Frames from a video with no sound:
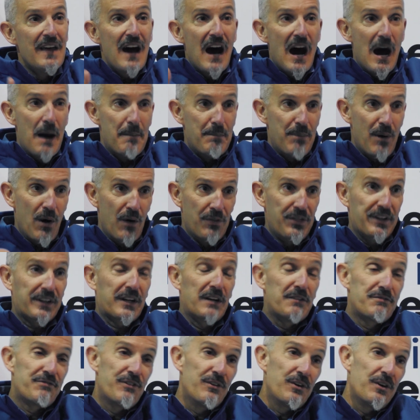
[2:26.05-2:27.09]
on both the
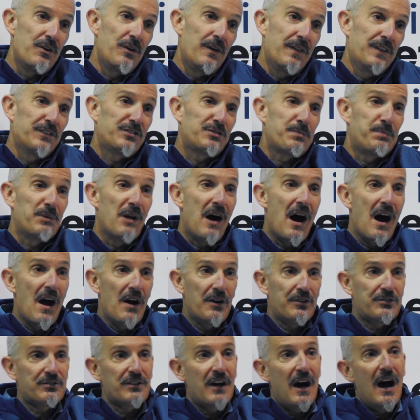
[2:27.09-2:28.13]
converter and the
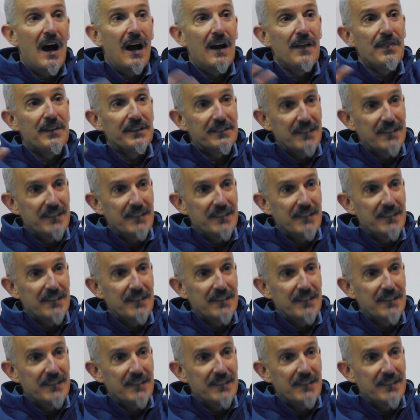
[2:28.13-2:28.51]
supplier side,